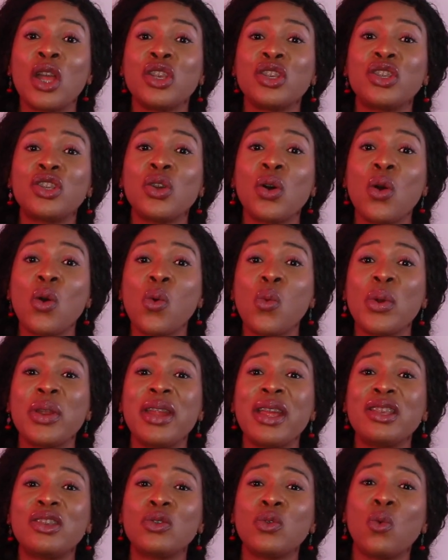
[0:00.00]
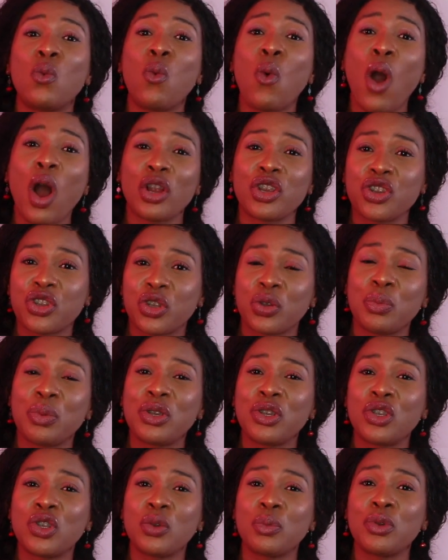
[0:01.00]
So we need to watch to
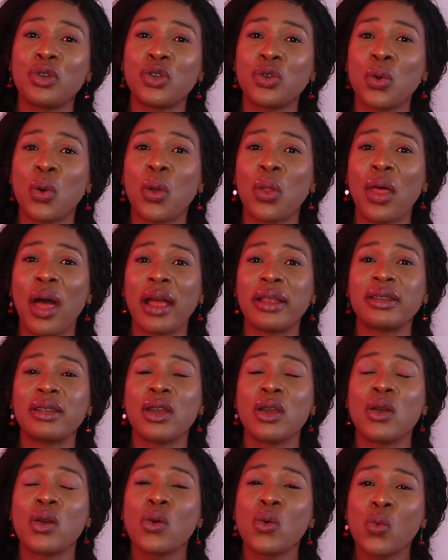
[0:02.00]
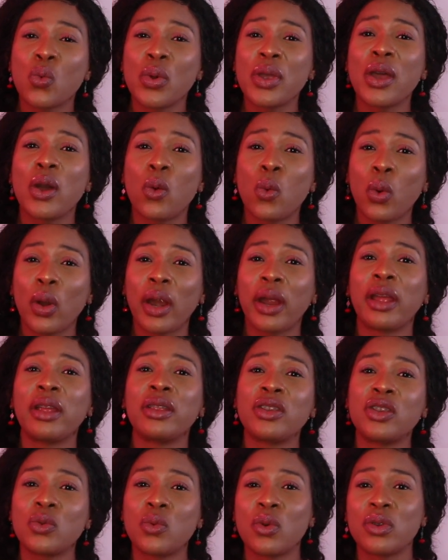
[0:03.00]
be sure that we are
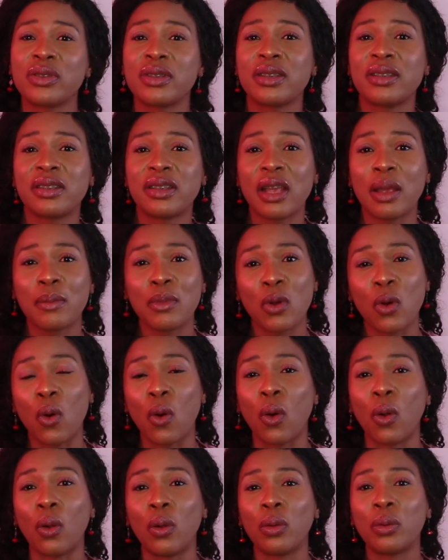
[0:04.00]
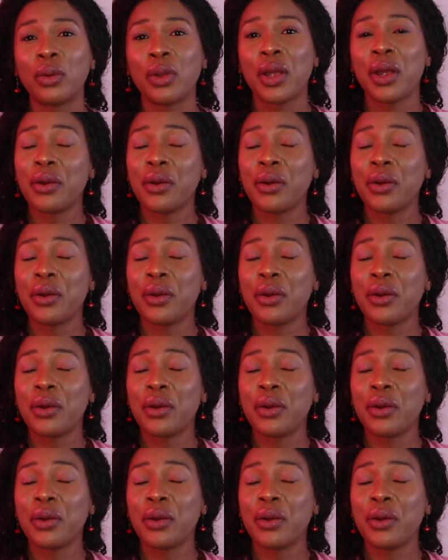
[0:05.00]
working towards the same goal.